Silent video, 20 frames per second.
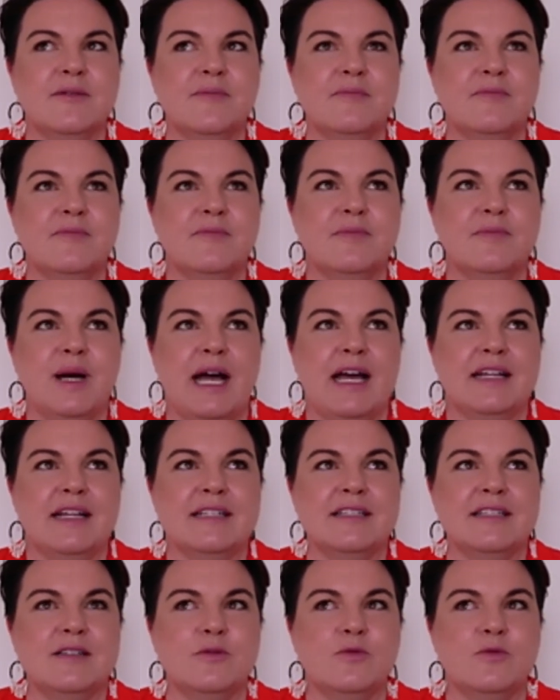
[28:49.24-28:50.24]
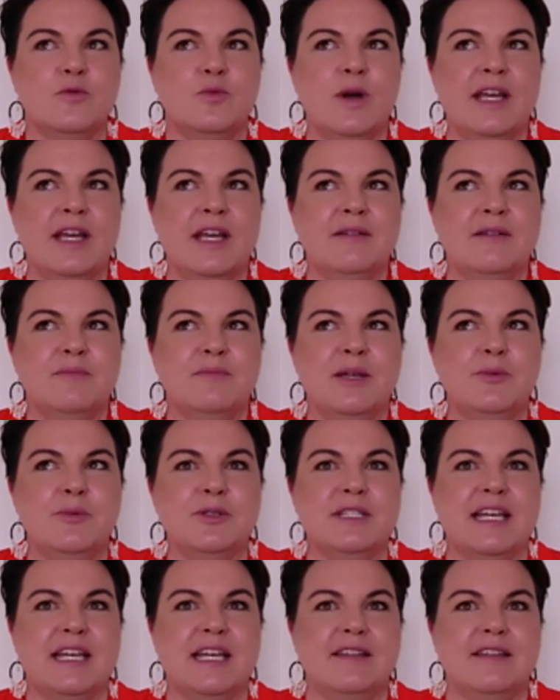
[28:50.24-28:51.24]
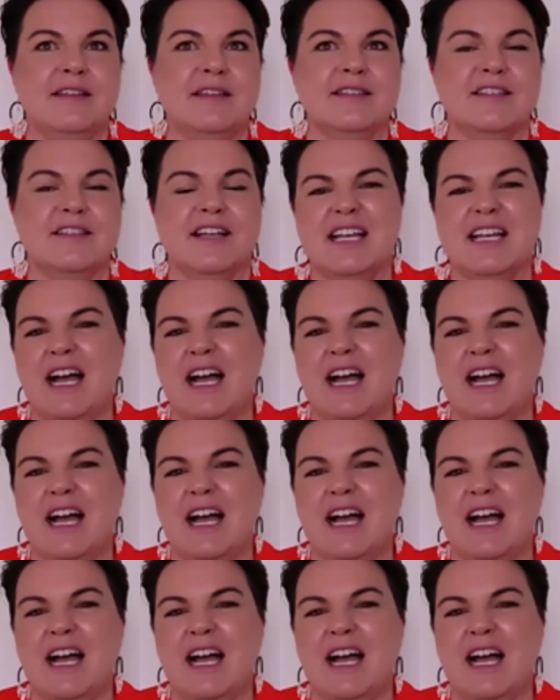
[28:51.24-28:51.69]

But when people say things like,